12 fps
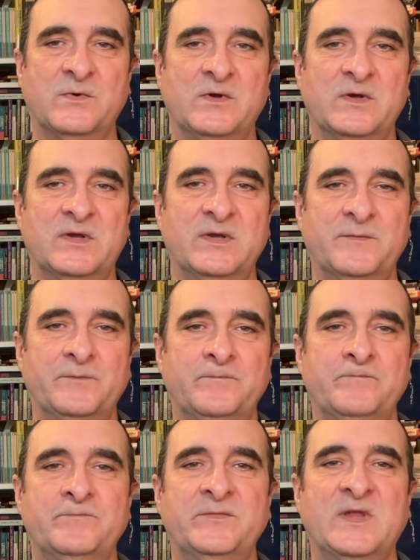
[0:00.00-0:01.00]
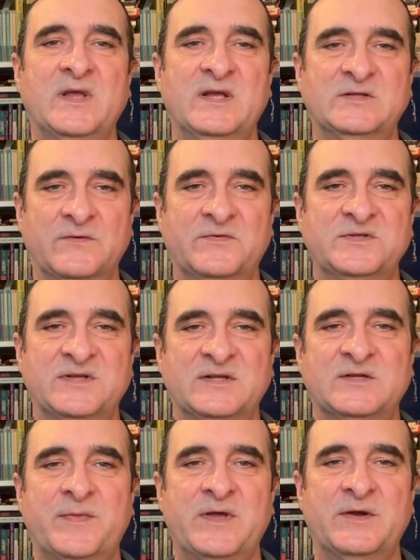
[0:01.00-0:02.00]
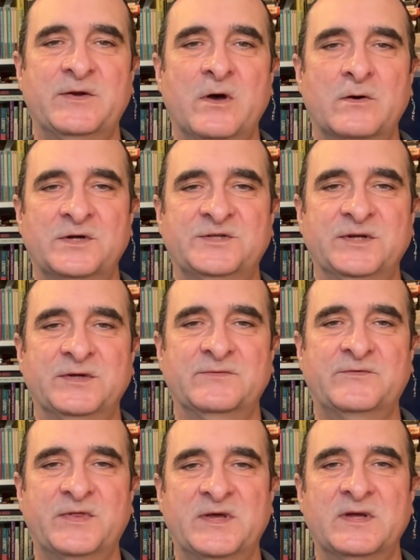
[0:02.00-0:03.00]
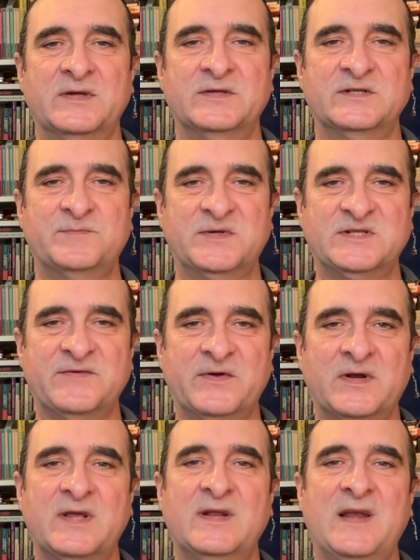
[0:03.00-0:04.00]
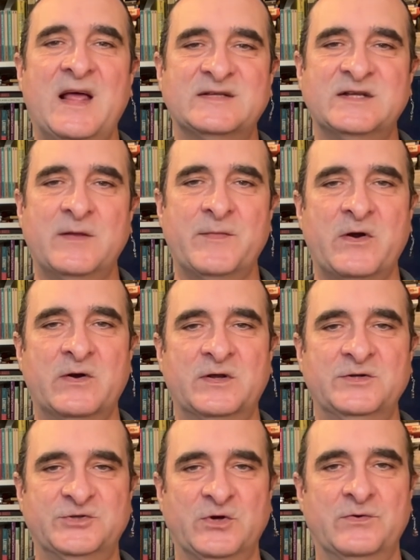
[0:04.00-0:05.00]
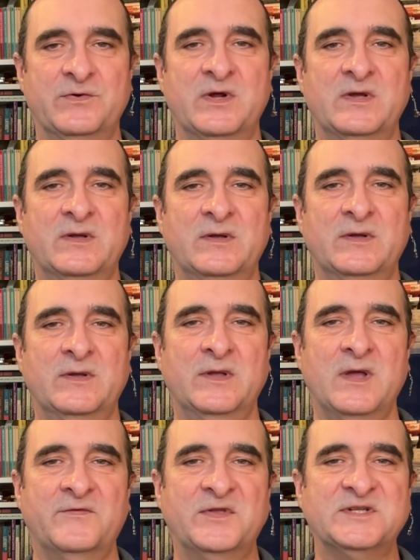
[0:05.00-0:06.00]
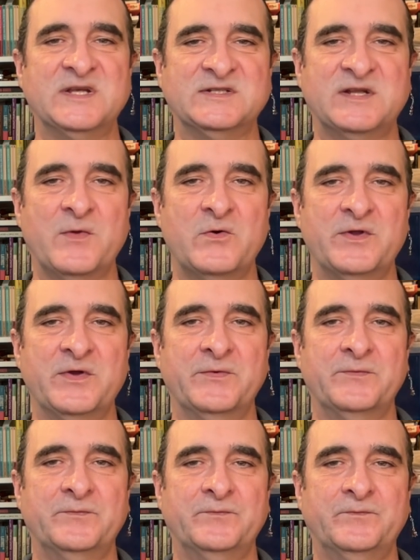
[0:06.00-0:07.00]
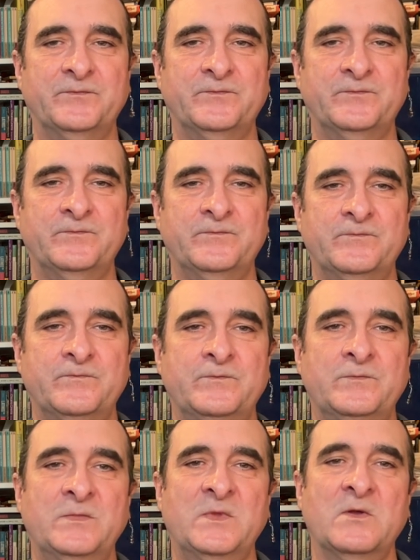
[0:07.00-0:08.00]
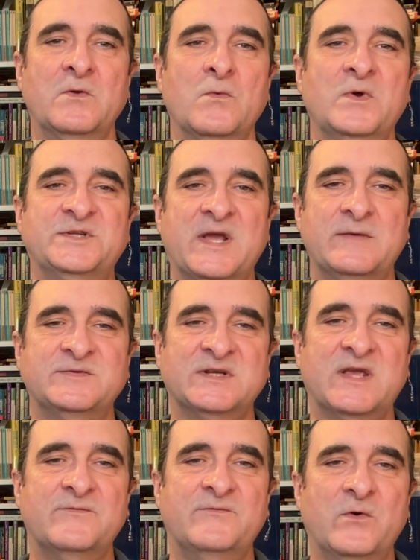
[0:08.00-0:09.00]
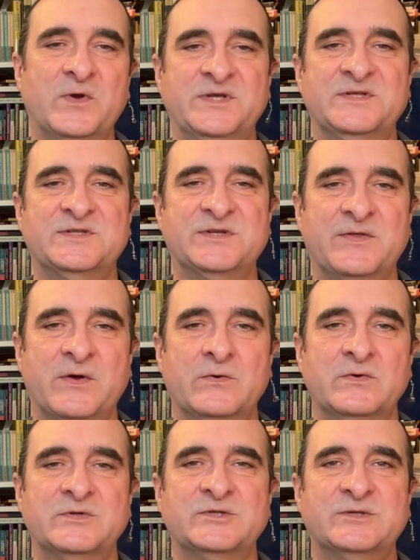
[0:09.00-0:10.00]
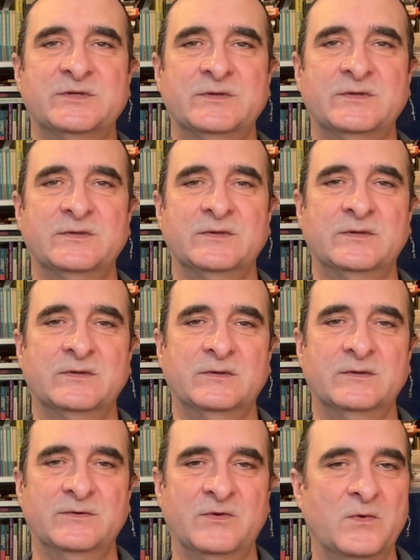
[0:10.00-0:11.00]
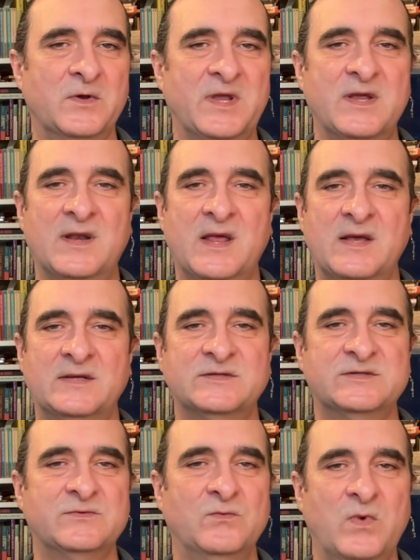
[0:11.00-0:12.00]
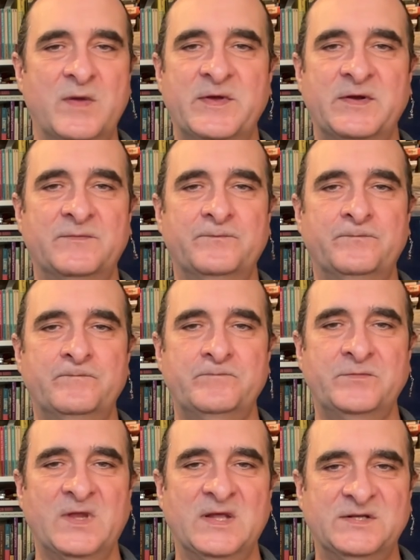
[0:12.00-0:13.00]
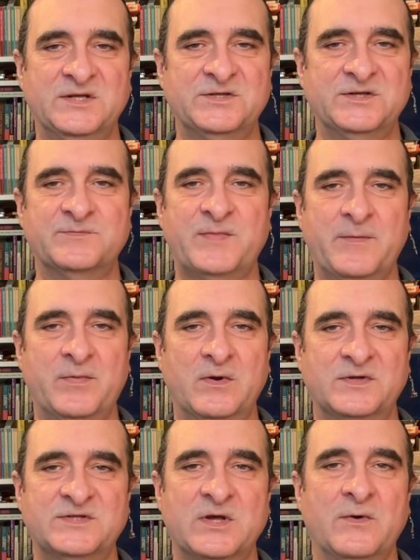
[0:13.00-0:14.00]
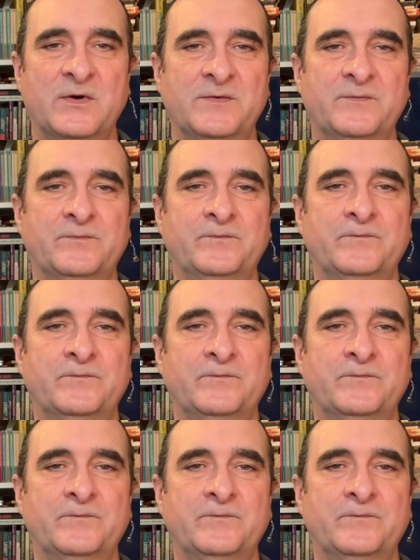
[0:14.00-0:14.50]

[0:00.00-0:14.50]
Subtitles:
work is often said to be an origin for the specifically Latin American genre of the testimonio, which aims to give voice to those, the working class, women, indigenous people, and so on,